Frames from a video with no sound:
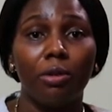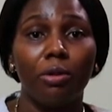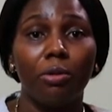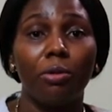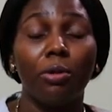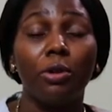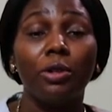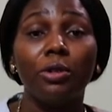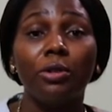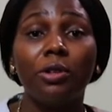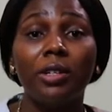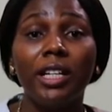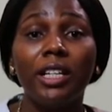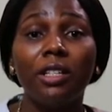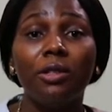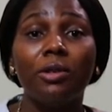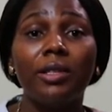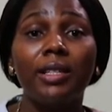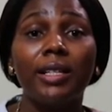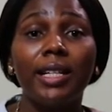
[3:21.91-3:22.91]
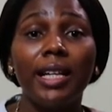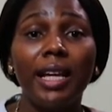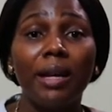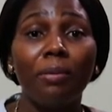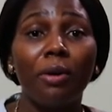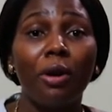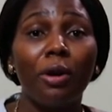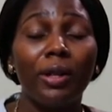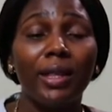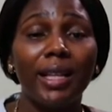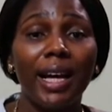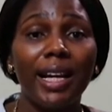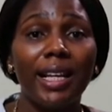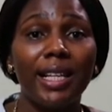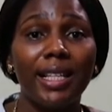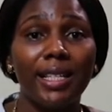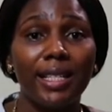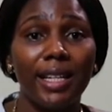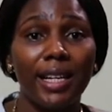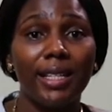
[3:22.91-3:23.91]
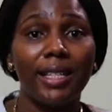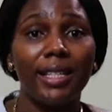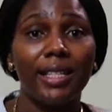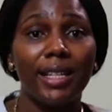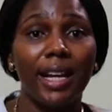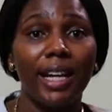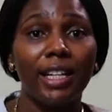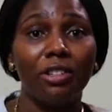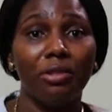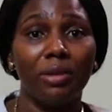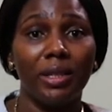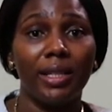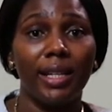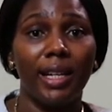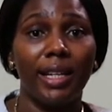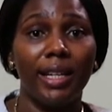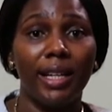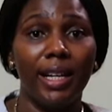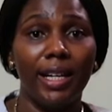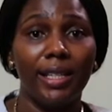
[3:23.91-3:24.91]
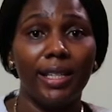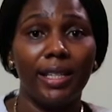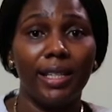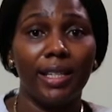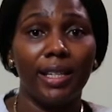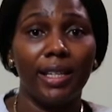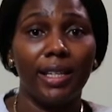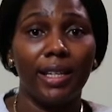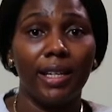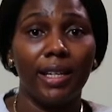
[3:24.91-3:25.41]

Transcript: We also need to sleep under insecticide-treated nets.